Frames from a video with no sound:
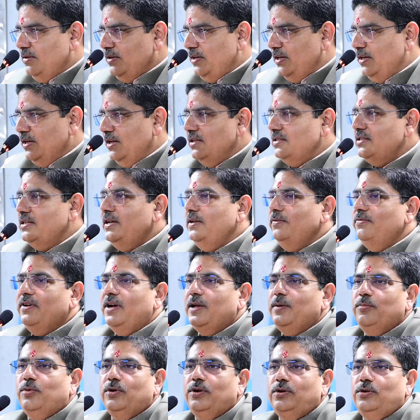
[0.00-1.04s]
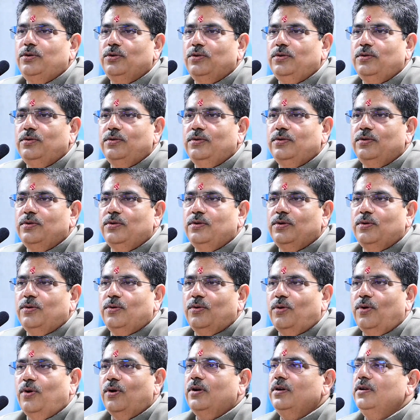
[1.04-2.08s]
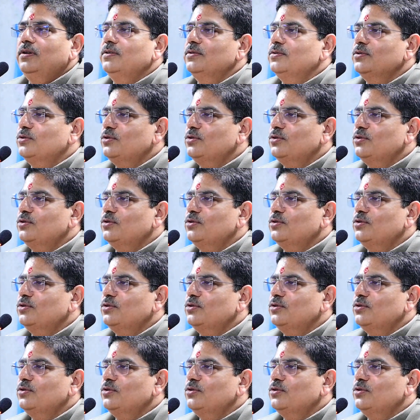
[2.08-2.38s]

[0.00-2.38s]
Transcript: Industry 5.0 or